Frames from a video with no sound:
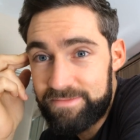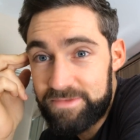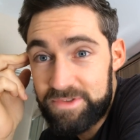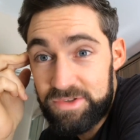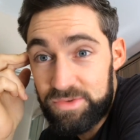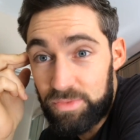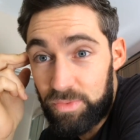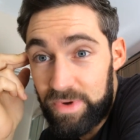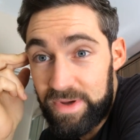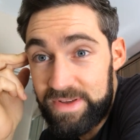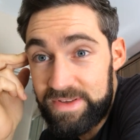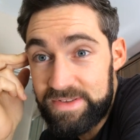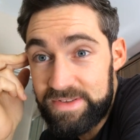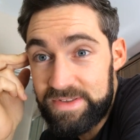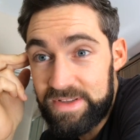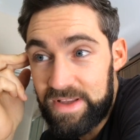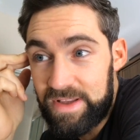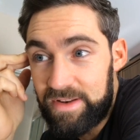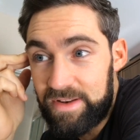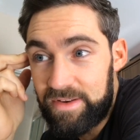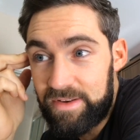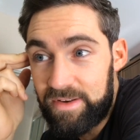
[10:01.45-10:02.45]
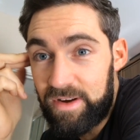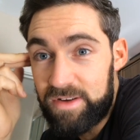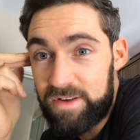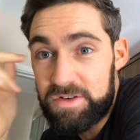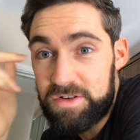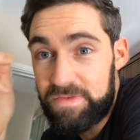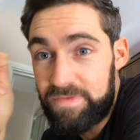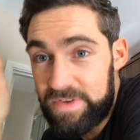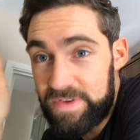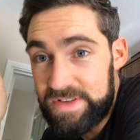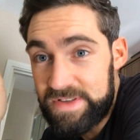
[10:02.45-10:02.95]
sweets, then I
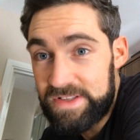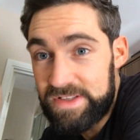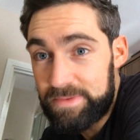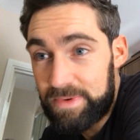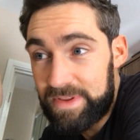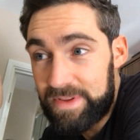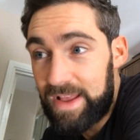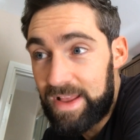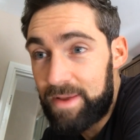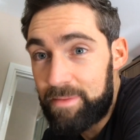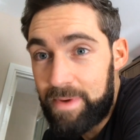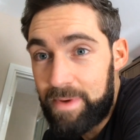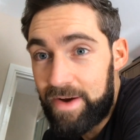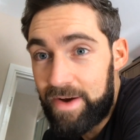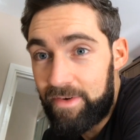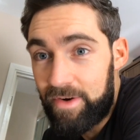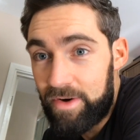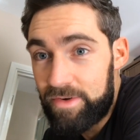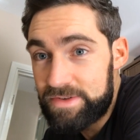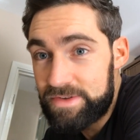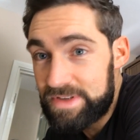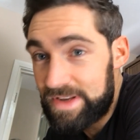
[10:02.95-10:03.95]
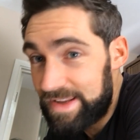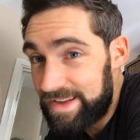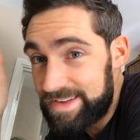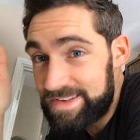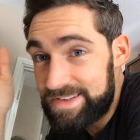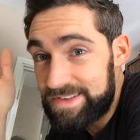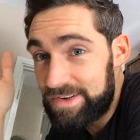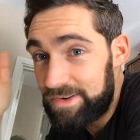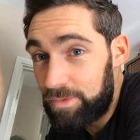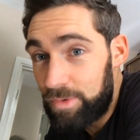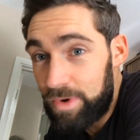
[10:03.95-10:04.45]
just fit it into my daily macros and
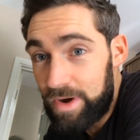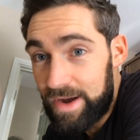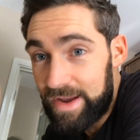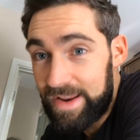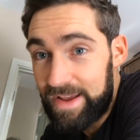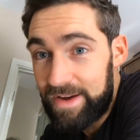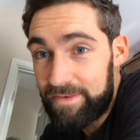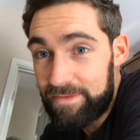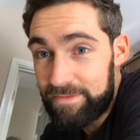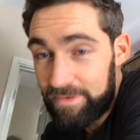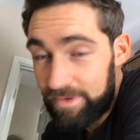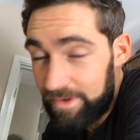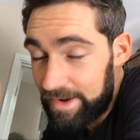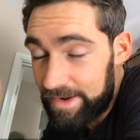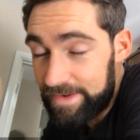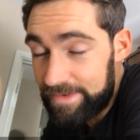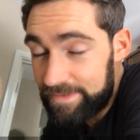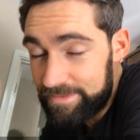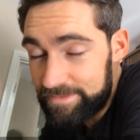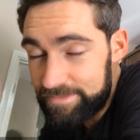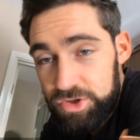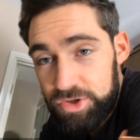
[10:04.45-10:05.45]
it's still working out fine.